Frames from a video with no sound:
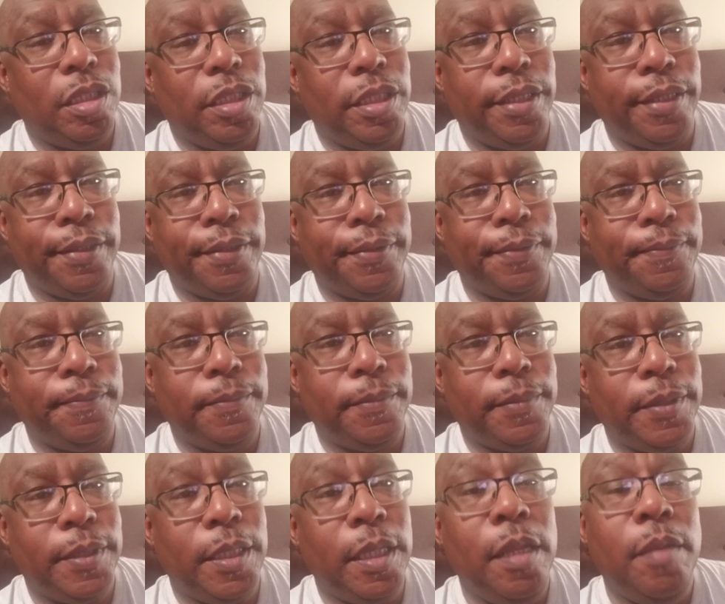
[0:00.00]
yeah.
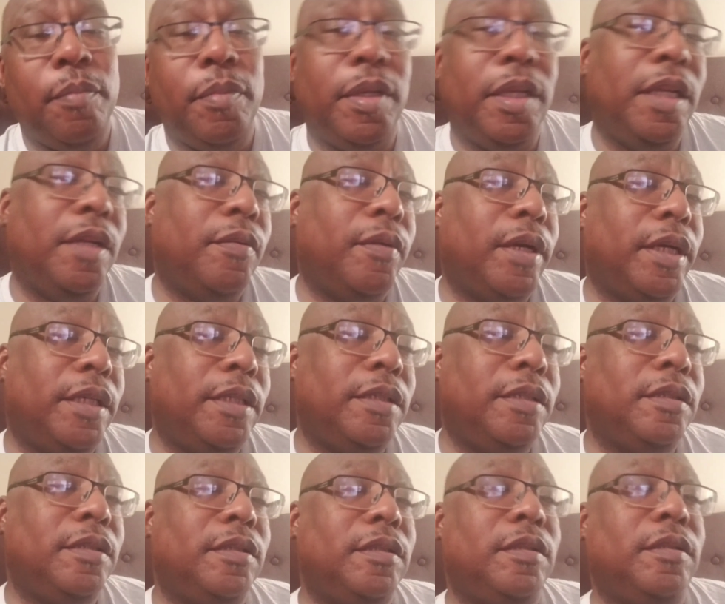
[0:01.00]
But anyway,
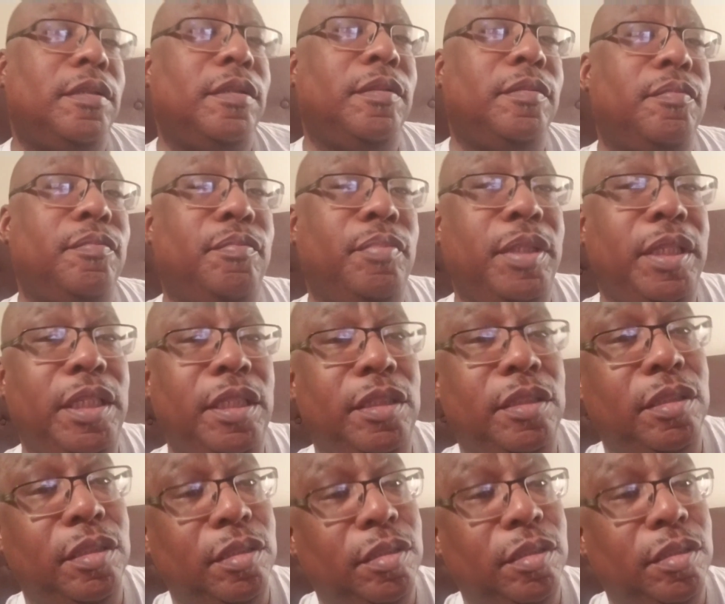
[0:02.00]
peace.